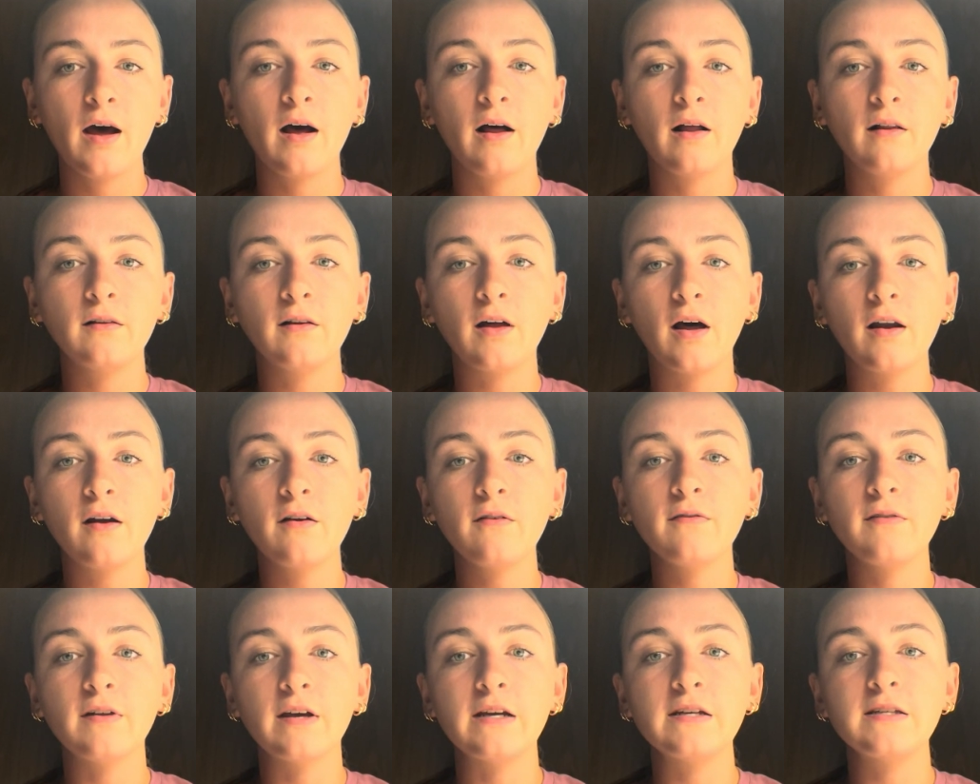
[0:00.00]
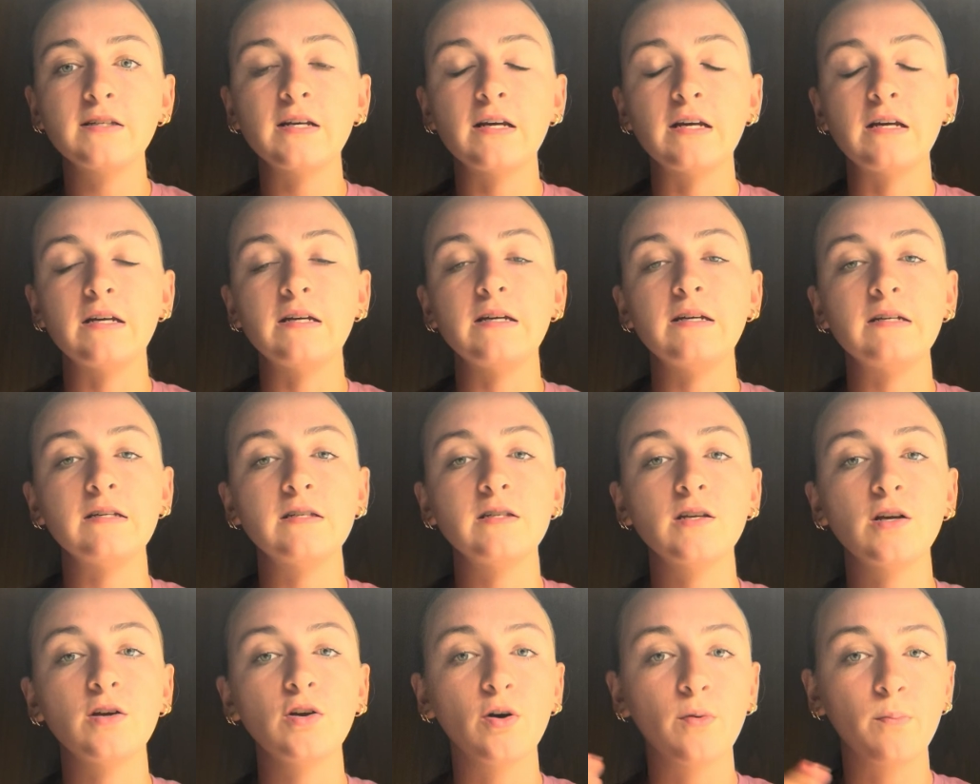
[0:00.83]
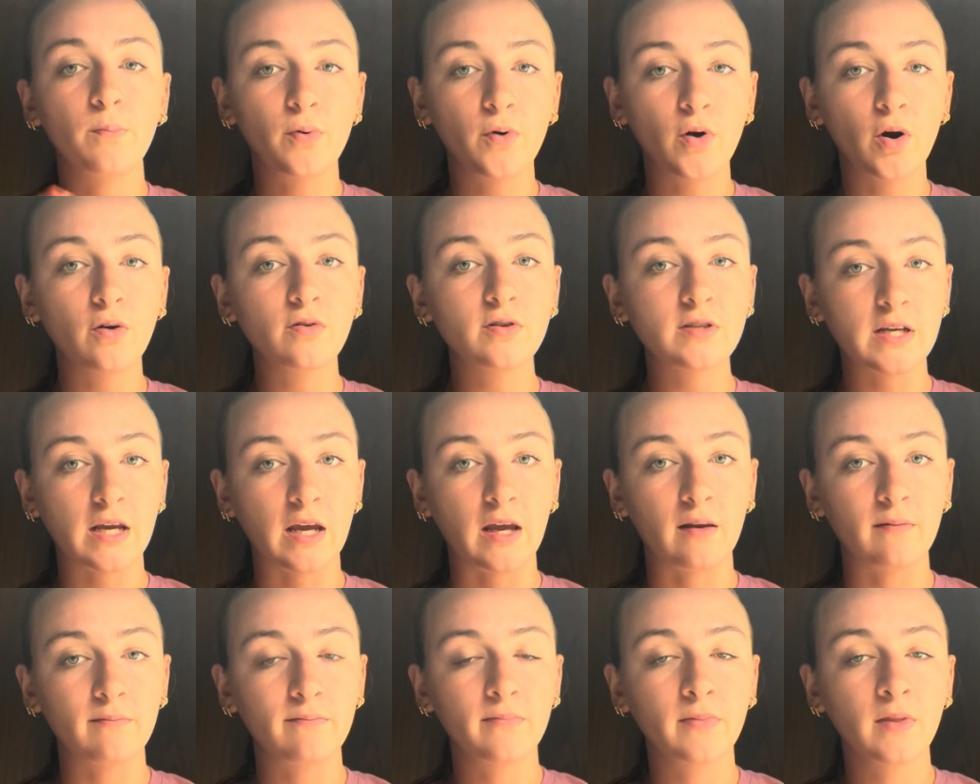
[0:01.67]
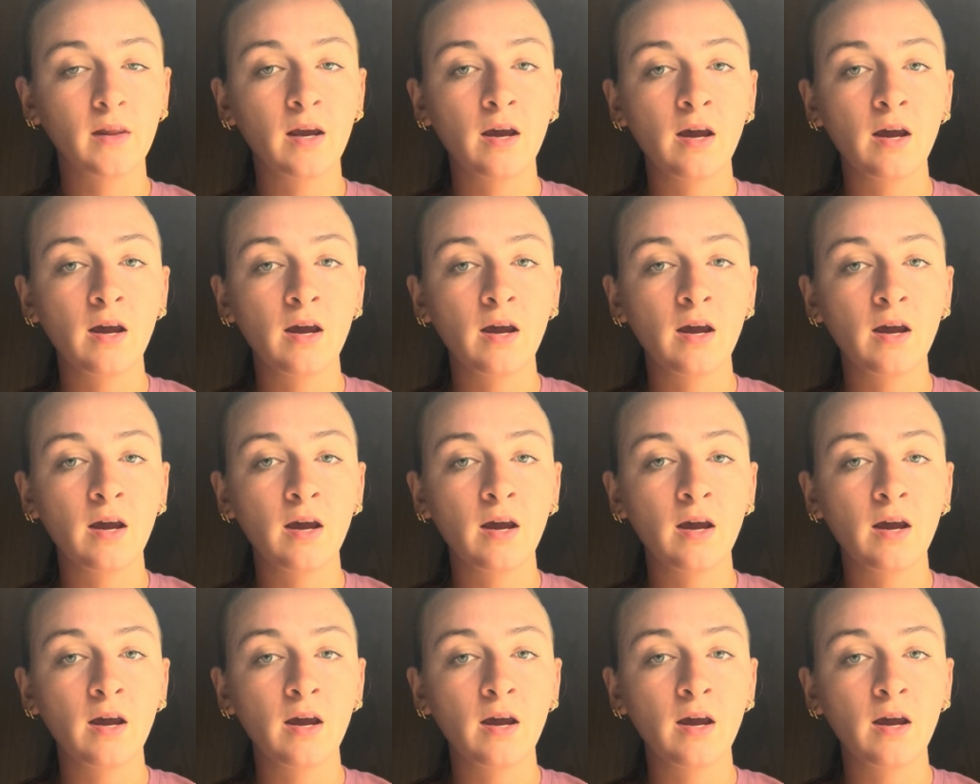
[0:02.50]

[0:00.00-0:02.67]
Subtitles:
A lot of this is your protein.